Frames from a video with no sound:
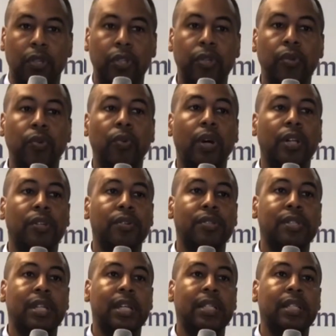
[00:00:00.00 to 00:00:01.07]
You
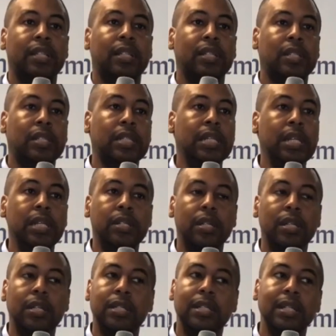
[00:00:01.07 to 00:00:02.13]
understand that the
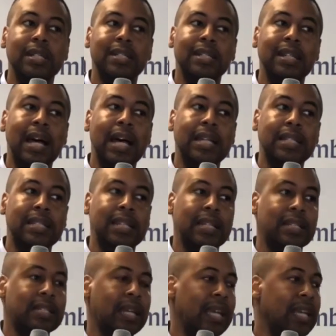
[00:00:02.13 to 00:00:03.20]
season does not
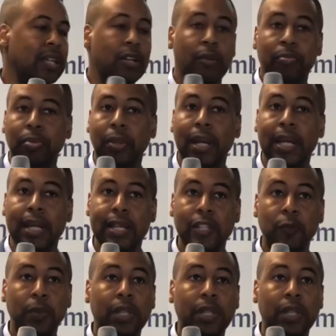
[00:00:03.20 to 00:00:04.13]
dictate your praise,